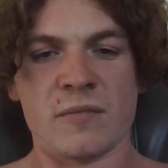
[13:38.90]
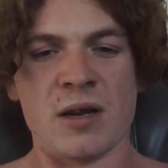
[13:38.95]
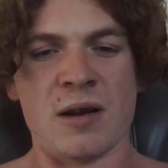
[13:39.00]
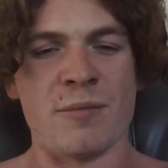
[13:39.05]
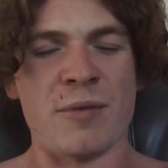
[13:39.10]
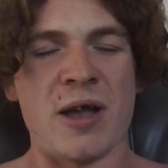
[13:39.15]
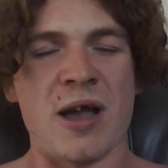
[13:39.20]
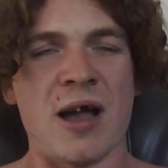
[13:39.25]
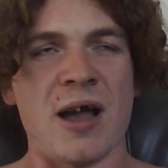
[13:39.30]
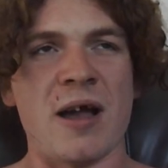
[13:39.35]
I
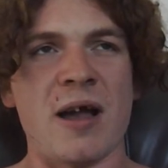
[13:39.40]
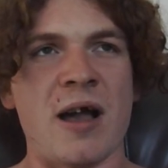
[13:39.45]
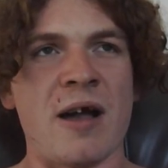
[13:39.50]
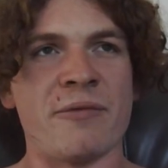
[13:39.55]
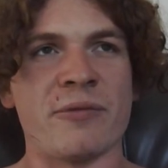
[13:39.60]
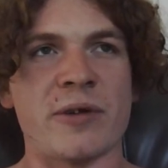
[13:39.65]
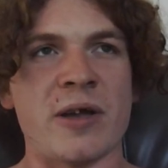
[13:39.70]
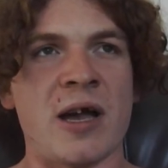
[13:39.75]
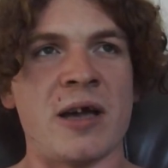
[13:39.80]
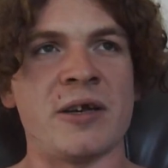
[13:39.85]
mean, I've
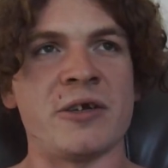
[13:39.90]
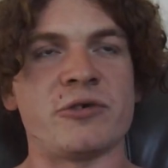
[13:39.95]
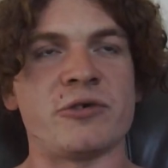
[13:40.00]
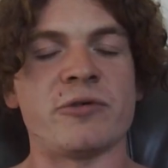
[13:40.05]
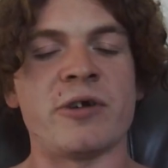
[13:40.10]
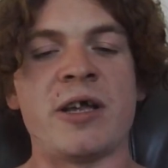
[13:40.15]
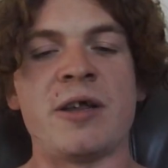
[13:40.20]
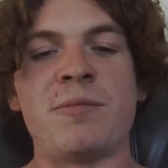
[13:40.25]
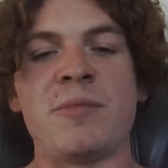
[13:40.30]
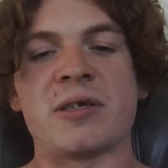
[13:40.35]
kind of
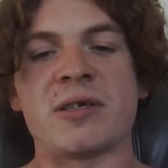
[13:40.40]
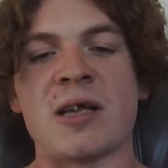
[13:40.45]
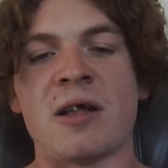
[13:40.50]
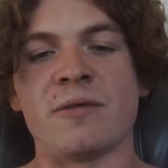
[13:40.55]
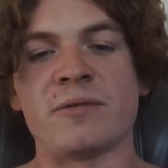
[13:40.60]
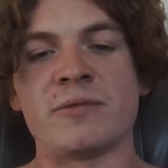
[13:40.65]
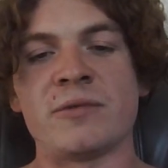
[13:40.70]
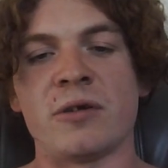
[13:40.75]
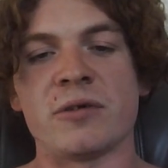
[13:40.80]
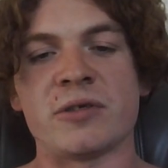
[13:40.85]
trained
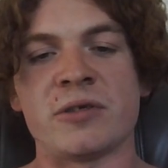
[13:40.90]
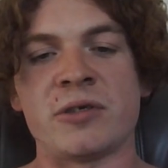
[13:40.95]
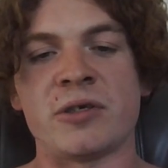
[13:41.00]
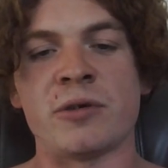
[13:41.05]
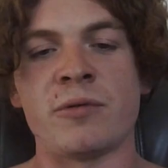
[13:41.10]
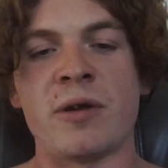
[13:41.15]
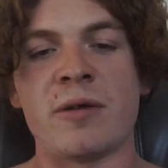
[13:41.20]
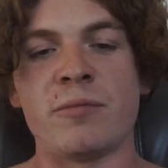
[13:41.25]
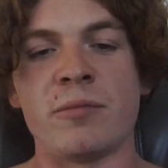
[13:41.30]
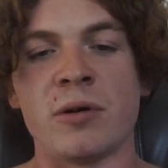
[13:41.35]
myself not to do
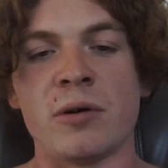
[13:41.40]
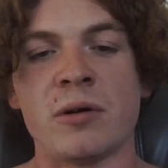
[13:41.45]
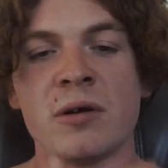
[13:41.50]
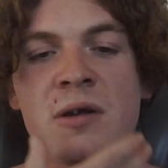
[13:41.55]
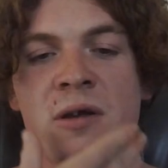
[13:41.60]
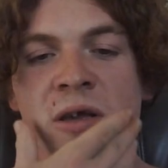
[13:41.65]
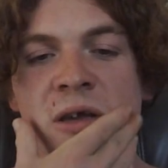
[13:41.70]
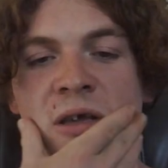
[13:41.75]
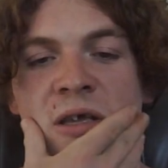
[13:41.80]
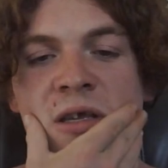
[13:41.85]
it, but
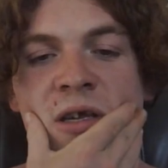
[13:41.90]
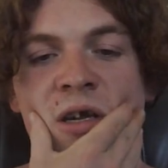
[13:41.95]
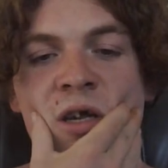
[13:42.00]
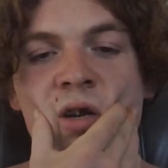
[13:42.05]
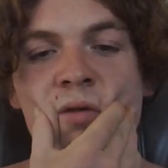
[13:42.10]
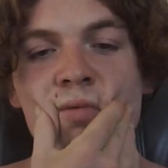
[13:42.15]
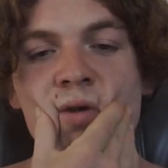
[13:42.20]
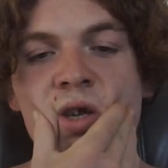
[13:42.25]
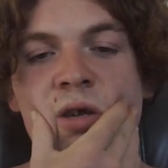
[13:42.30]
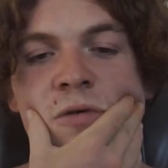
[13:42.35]
you're going to
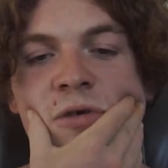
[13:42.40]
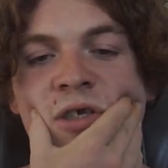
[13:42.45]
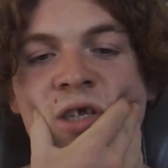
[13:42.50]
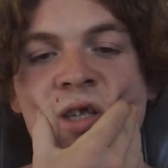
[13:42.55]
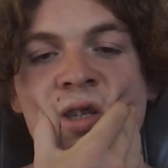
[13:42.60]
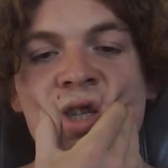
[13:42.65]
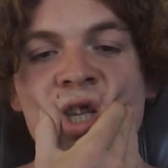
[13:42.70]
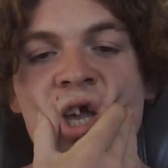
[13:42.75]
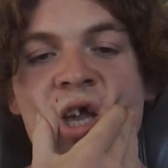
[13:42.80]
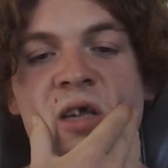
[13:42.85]
be
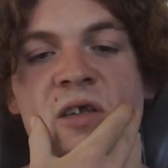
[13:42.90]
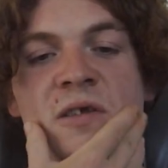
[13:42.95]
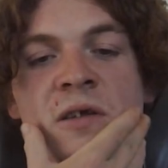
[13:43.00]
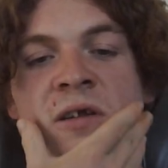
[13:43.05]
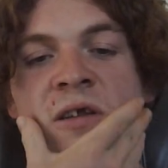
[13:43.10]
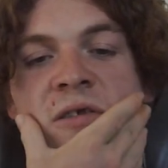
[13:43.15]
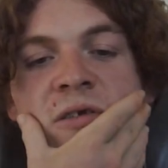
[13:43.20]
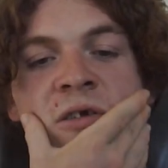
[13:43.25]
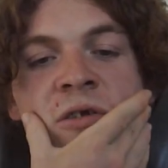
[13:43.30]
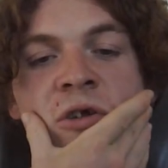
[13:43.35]
using this, and
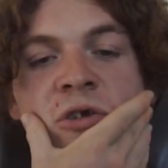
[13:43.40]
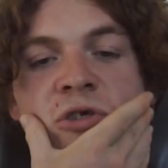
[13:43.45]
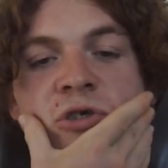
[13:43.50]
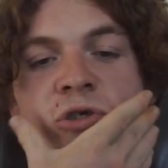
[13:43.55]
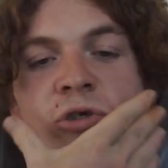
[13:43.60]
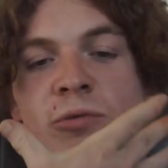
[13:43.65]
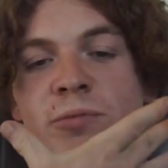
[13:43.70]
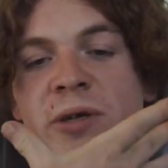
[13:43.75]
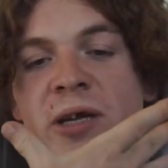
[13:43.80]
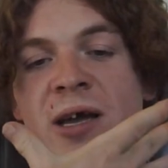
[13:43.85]
it's going to
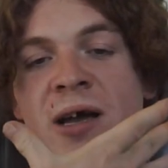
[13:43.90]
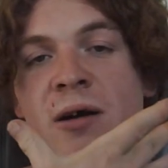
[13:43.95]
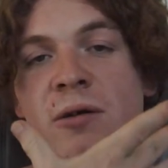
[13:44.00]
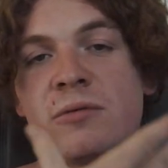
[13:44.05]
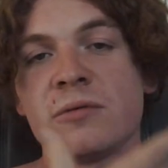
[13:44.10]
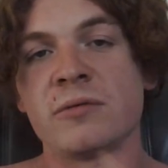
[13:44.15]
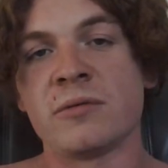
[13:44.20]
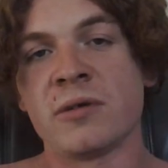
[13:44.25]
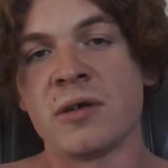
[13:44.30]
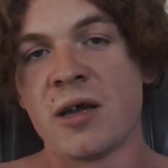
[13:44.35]
chub it
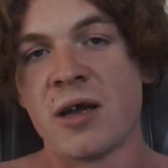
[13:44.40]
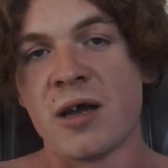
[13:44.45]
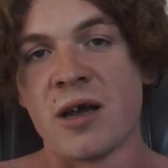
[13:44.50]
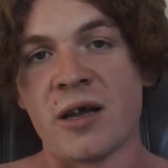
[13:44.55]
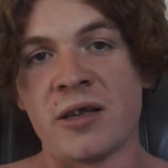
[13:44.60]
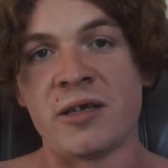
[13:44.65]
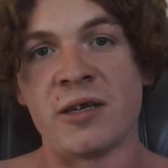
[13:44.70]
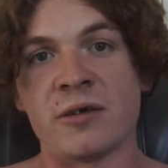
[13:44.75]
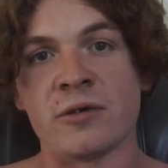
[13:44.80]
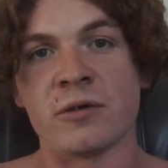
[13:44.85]
out,
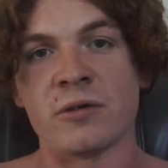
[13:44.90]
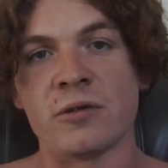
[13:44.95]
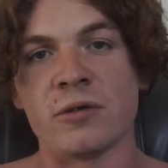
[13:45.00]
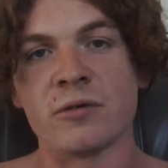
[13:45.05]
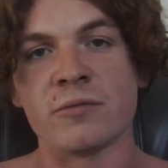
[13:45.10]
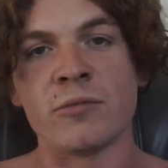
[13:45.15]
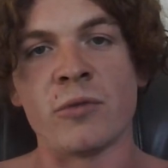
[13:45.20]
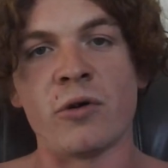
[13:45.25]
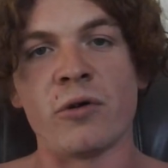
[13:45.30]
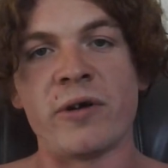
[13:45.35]
and you're going to
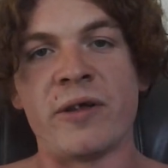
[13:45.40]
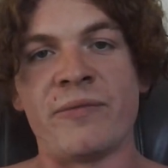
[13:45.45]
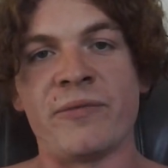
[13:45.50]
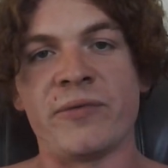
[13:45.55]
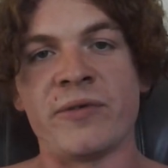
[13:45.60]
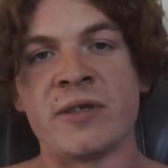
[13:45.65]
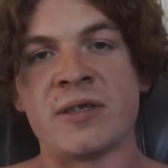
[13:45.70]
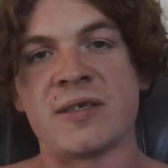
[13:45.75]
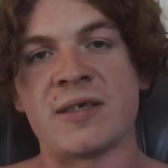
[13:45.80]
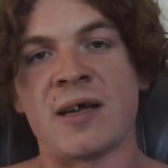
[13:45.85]
look more
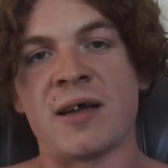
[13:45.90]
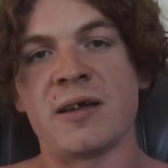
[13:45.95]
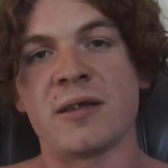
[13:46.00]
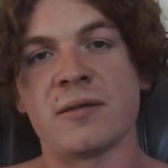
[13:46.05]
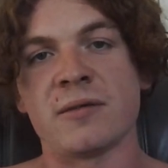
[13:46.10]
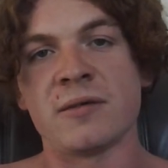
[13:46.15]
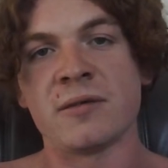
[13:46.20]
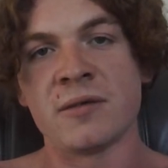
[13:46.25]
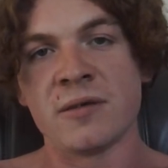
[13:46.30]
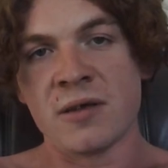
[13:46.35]
infantile.